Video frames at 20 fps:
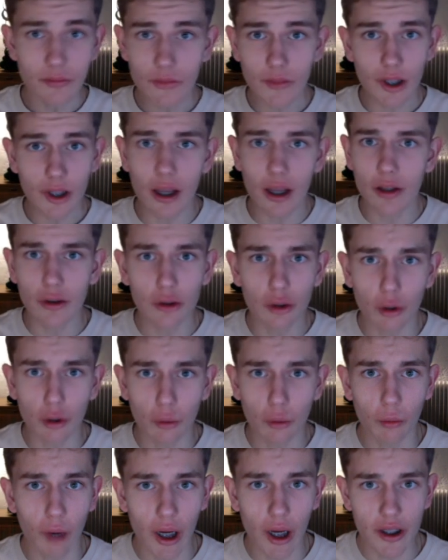I don't know
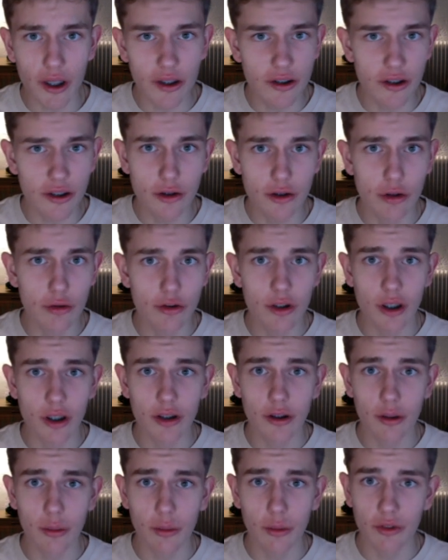why he's
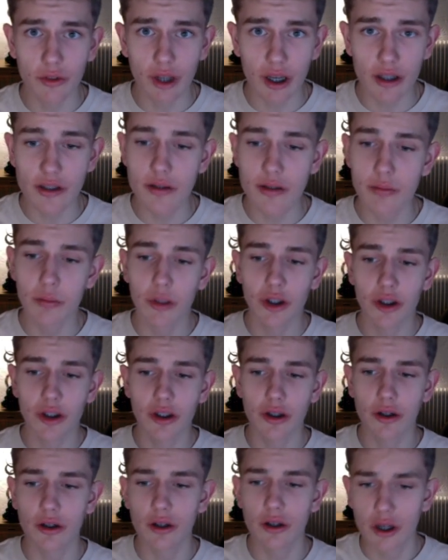associated with cats, but
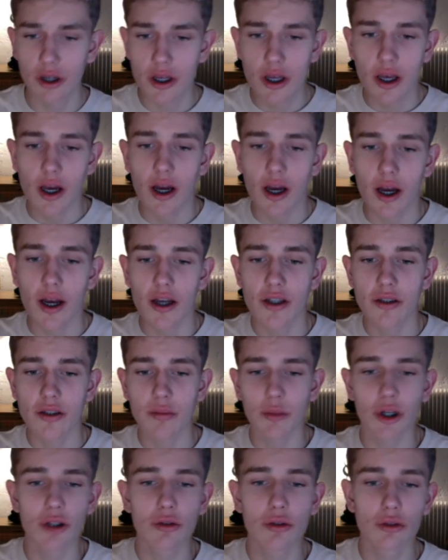here I ask
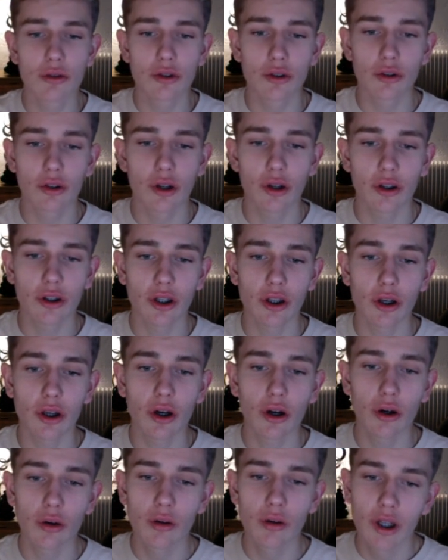
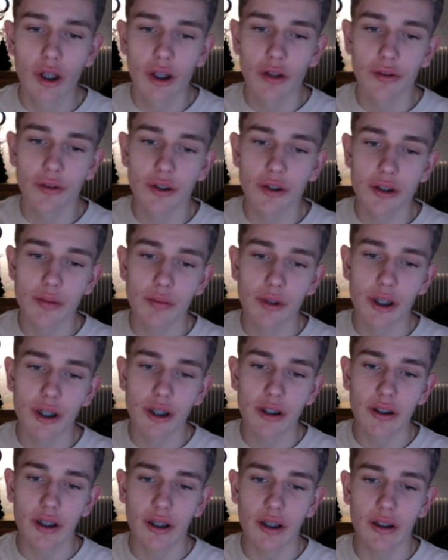MyTutor.io to
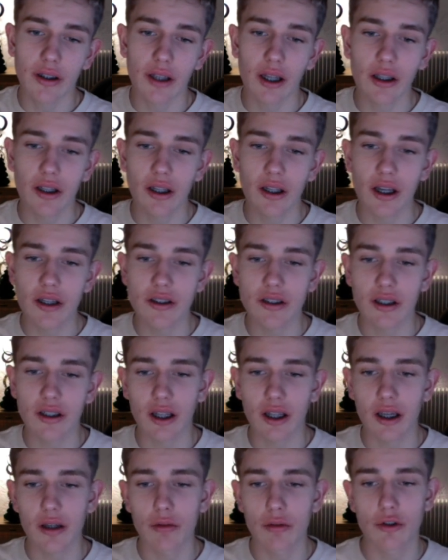explain and analyze the
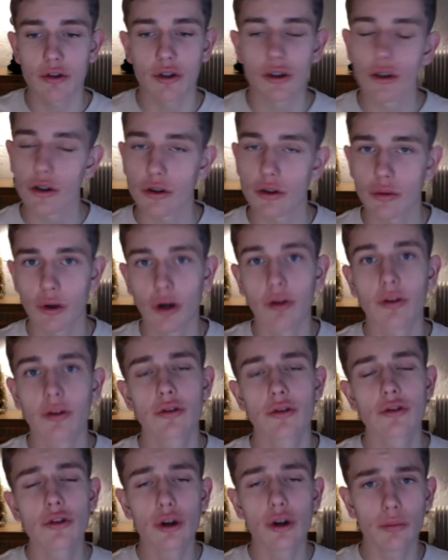language in this quote.
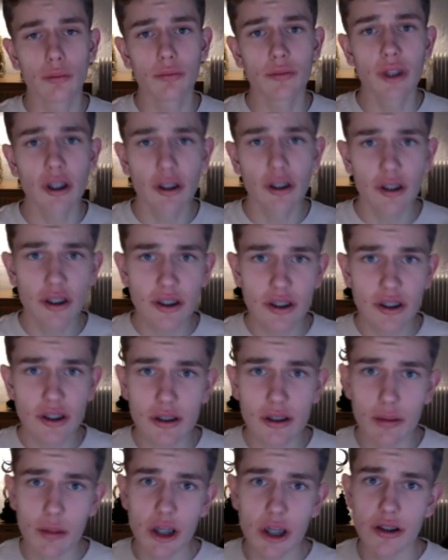So this is
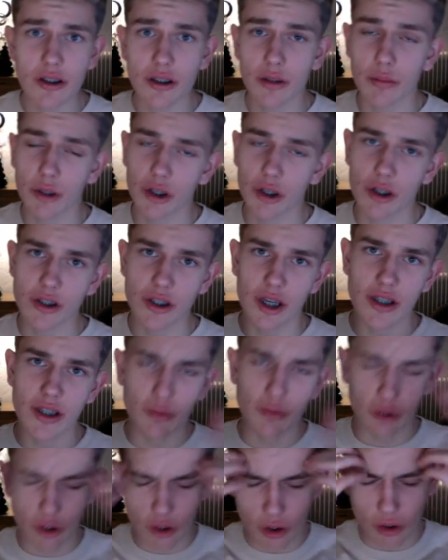amazing because, as
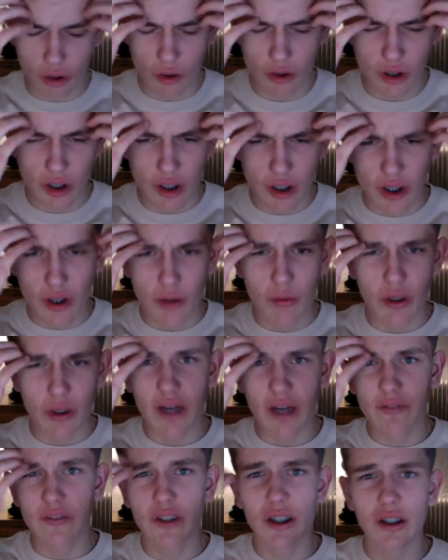we know, we
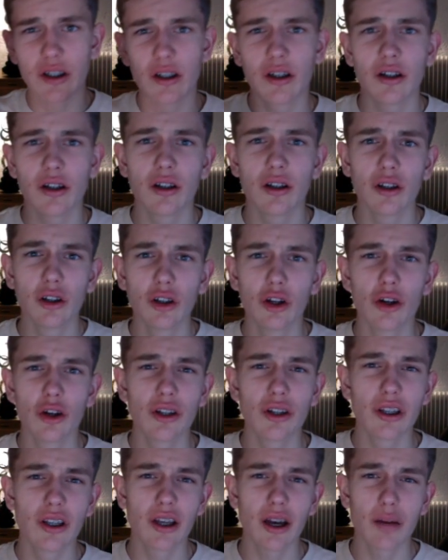have the
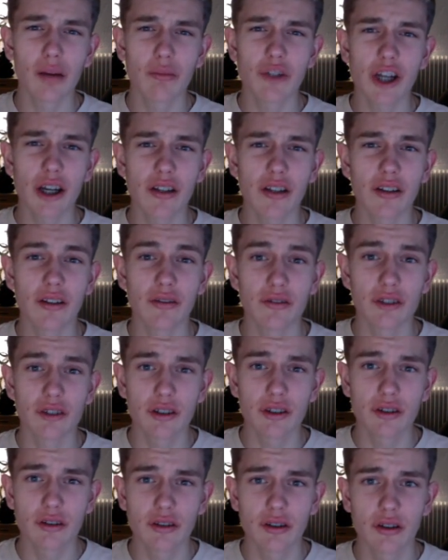learning
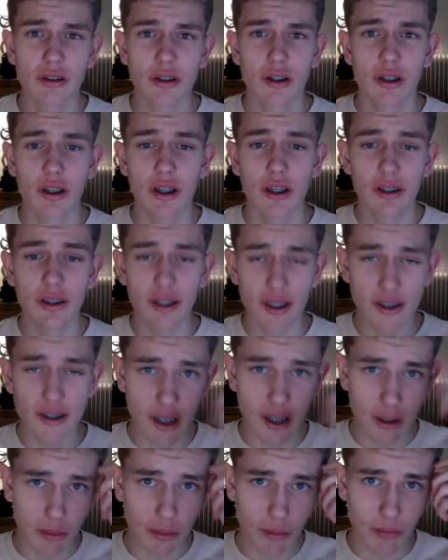objectives in the
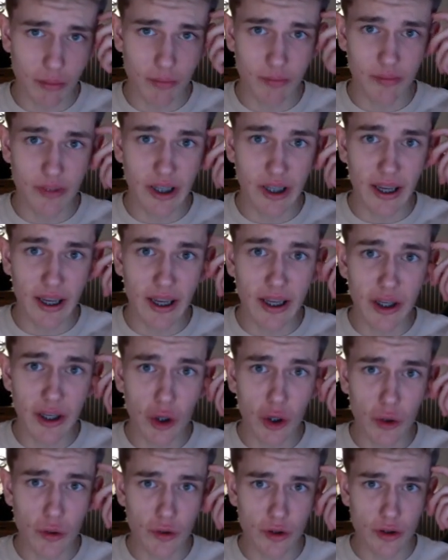exam, the
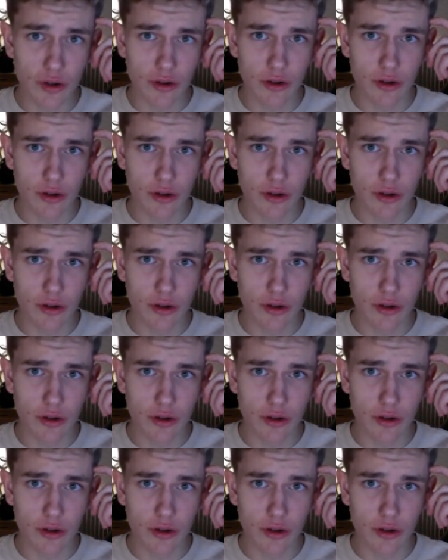AOs.